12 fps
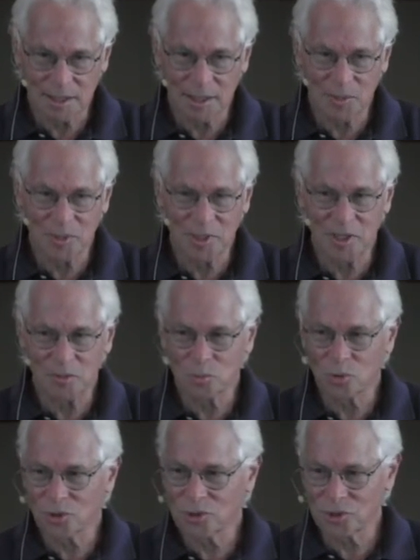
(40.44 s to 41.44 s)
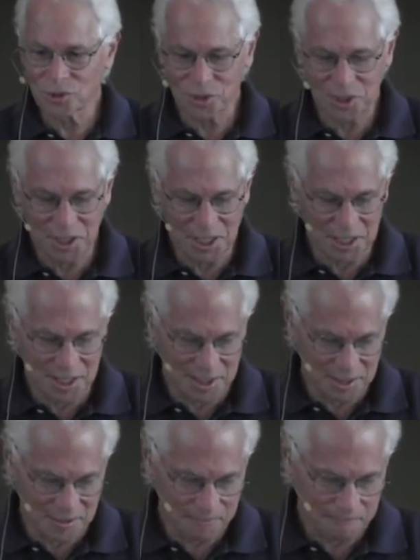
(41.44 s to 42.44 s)
coming on board early
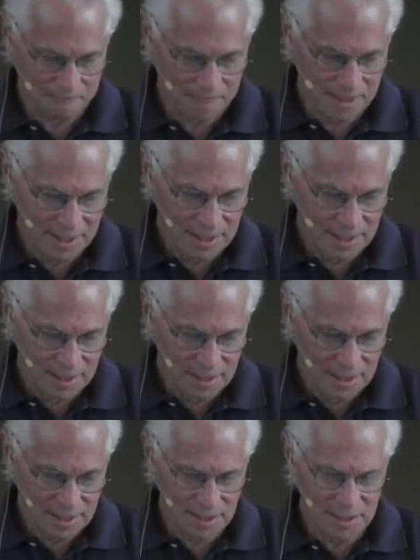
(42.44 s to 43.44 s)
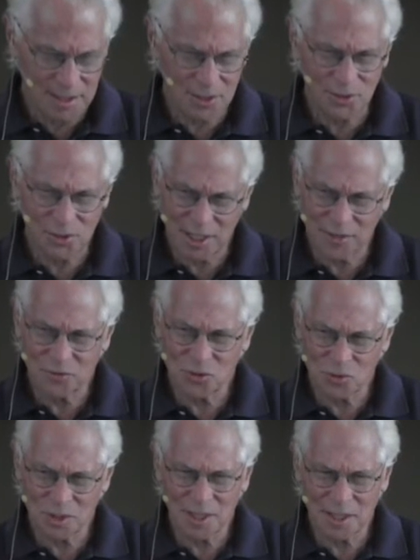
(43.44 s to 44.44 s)
on. It'll save
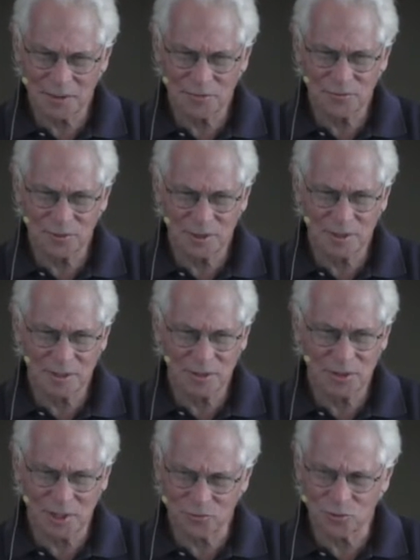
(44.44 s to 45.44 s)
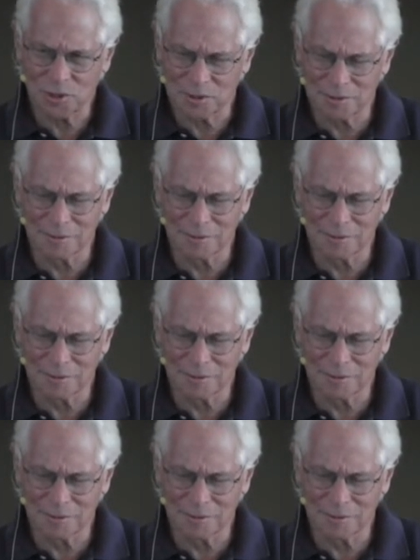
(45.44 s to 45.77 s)
you a lot of suffering.